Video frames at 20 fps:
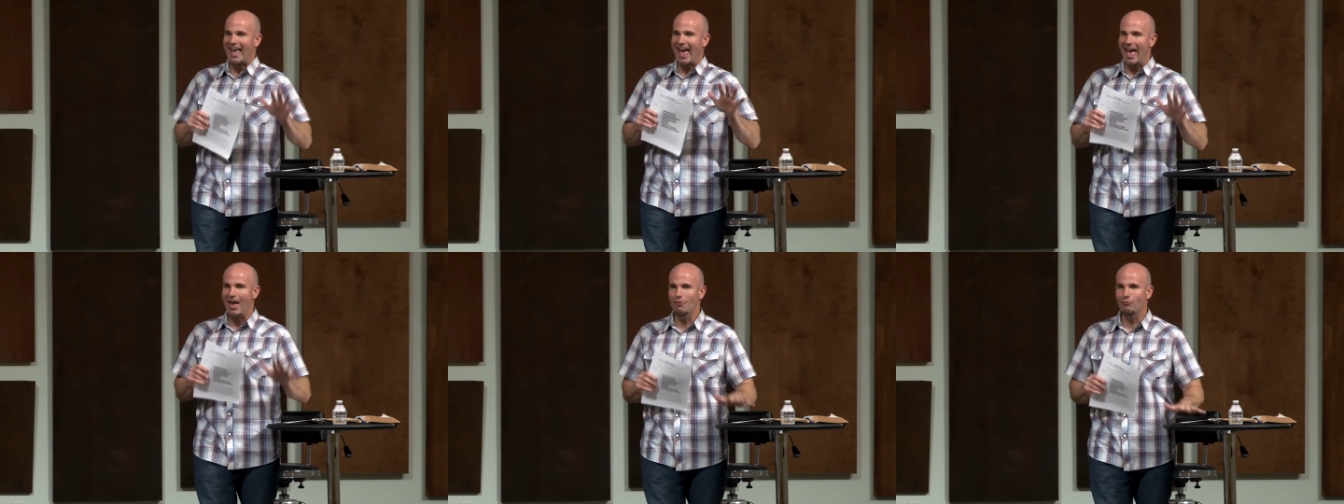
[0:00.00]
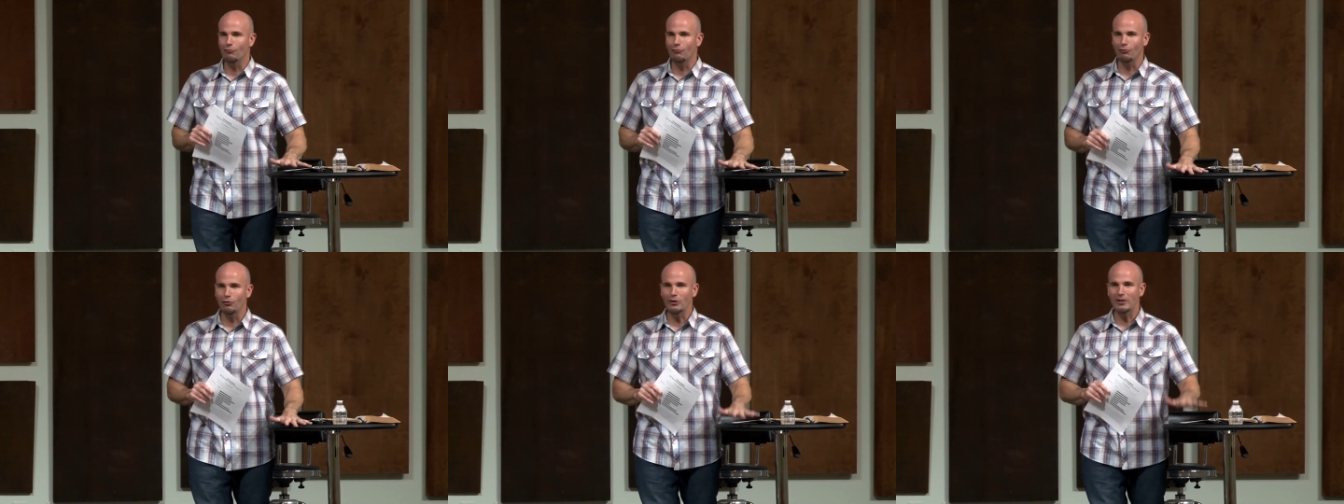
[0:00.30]

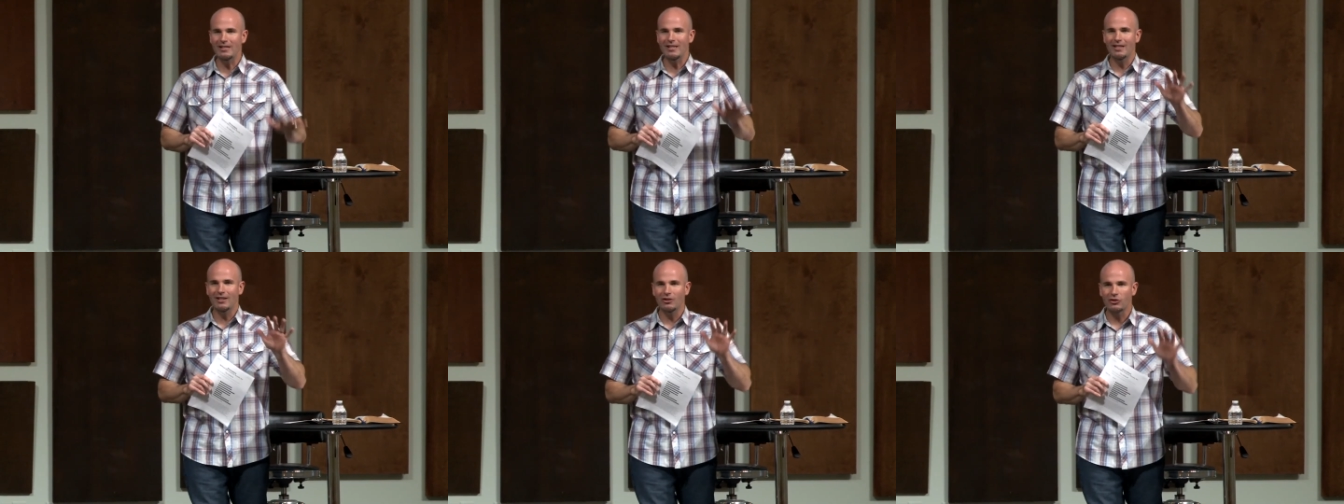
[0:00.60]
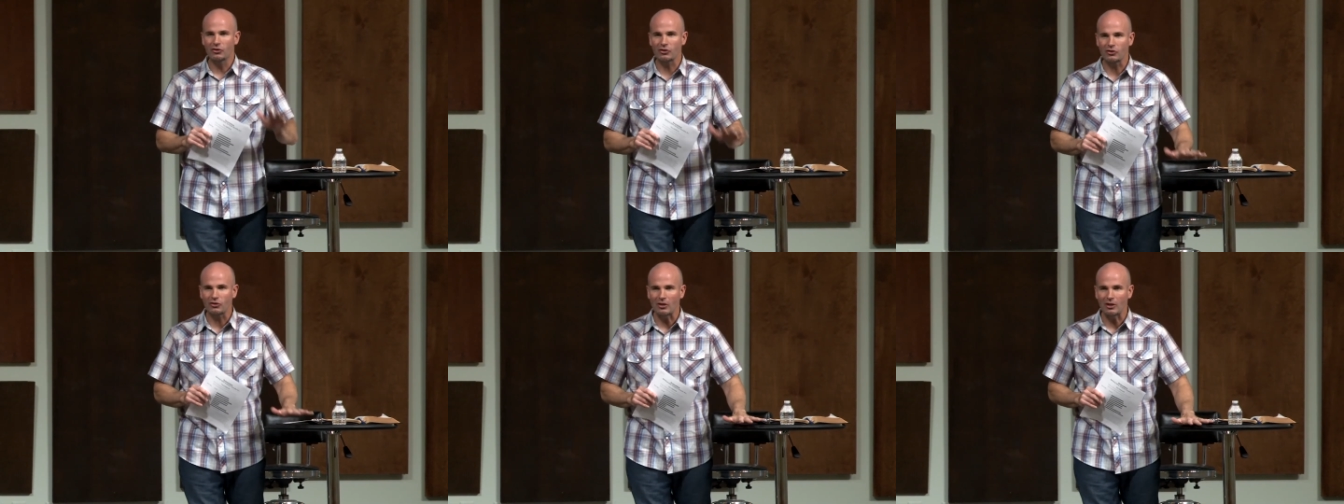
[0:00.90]
every
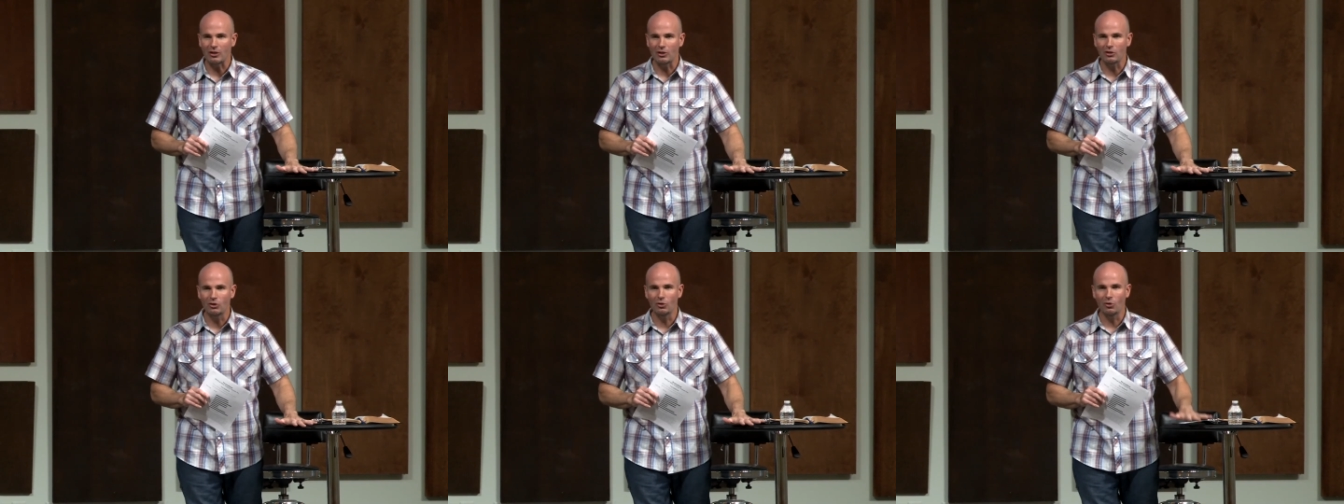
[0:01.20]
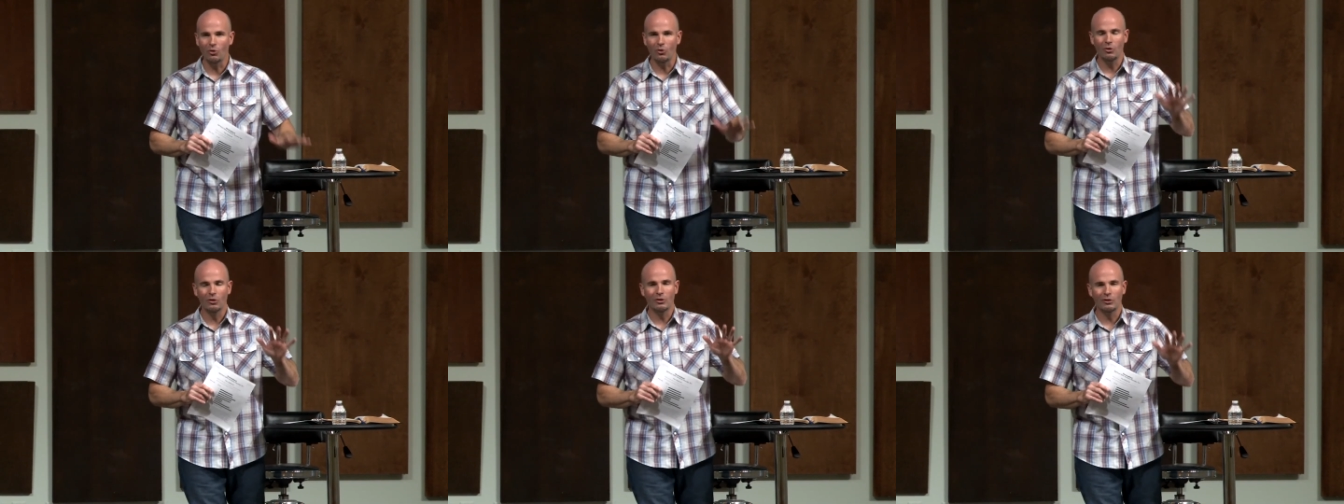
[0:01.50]

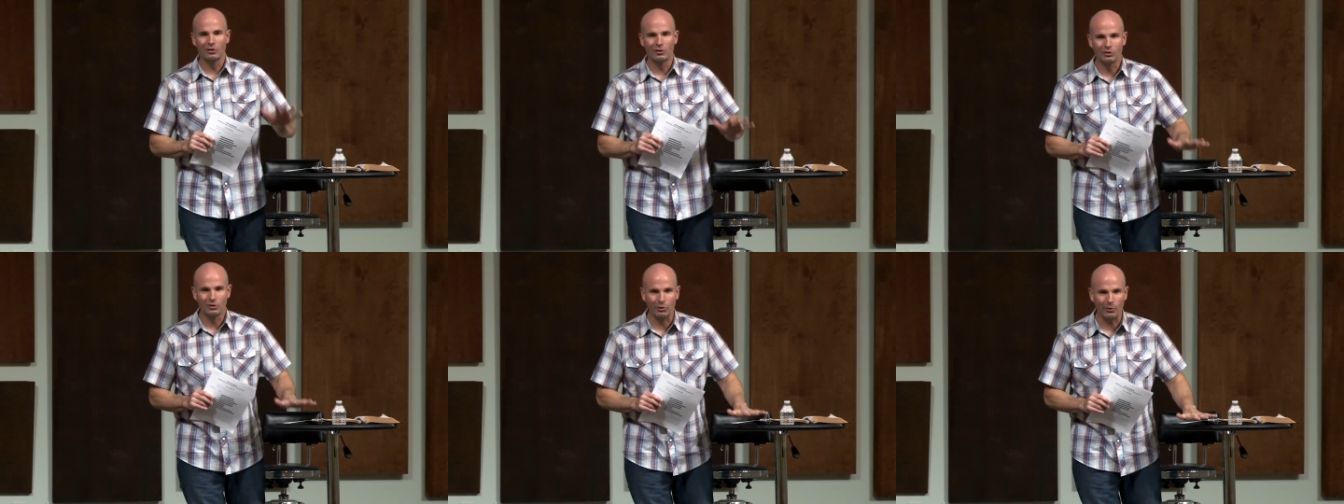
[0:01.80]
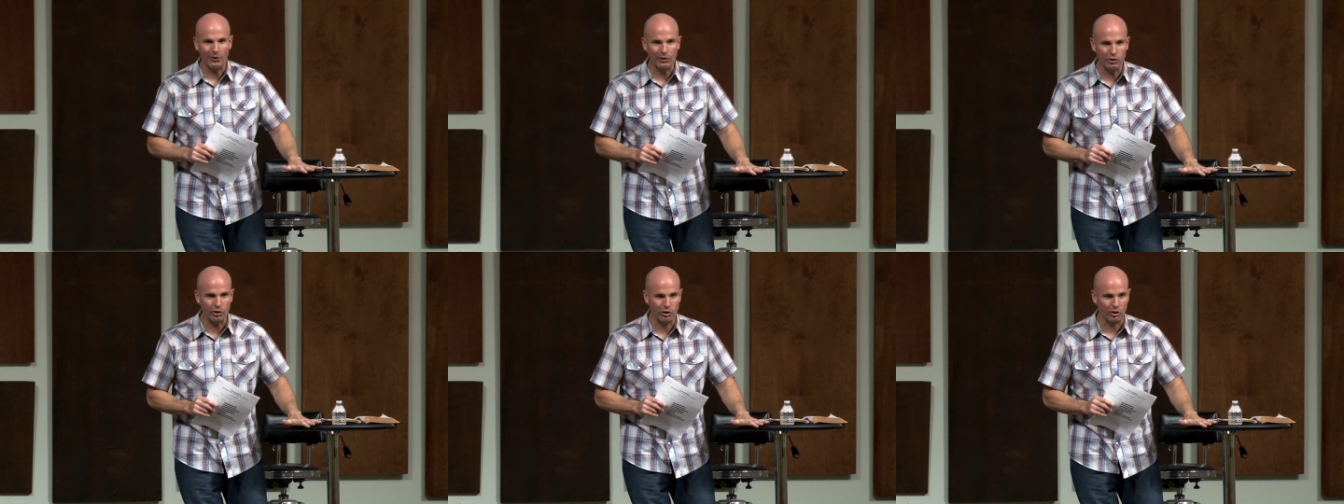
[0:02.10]
single
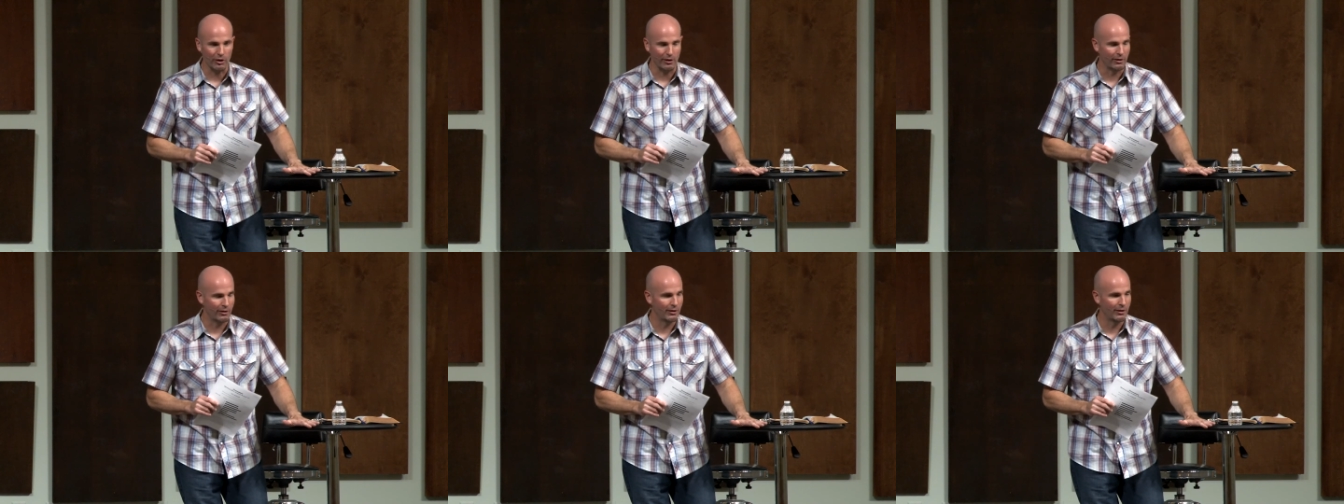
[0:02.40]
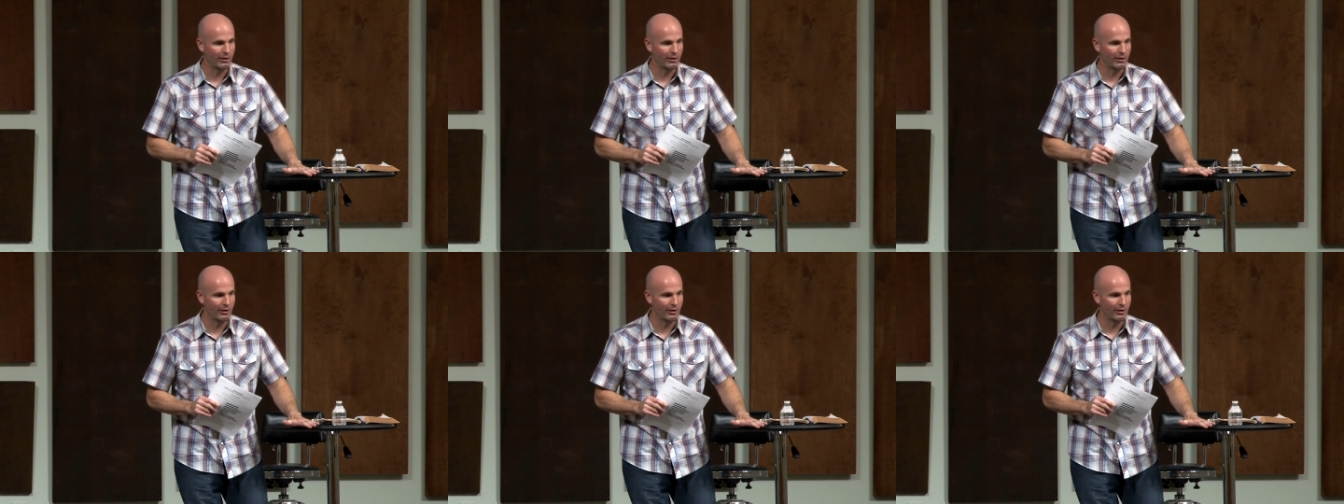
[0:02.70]
Christian,